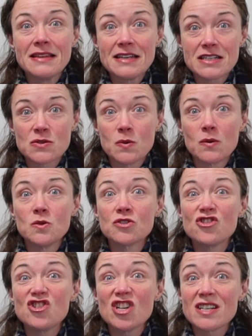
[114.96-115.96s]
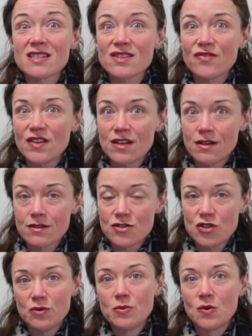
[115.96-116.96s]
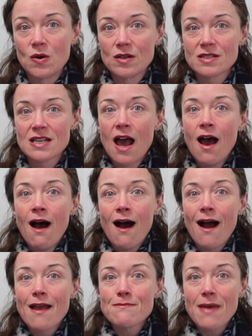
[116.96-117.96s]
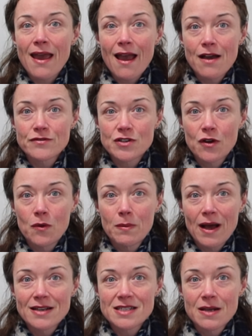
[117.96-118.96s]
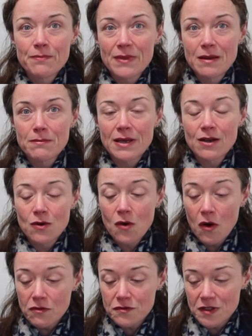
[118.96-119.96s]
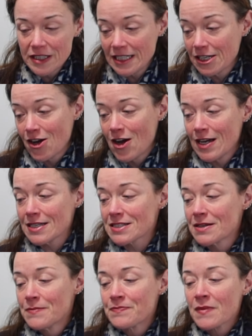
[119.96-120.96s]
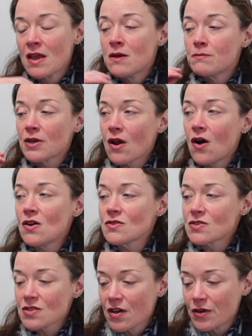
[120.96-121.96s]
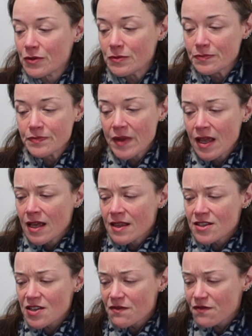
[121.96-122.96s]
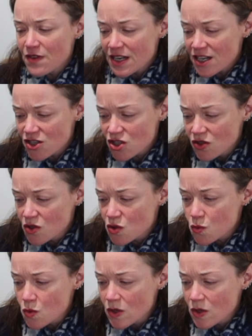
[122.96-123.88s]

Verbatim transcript: this one will just fit on the two boards. I may have to go buy something bigger, hopefully not. But also, the finish looks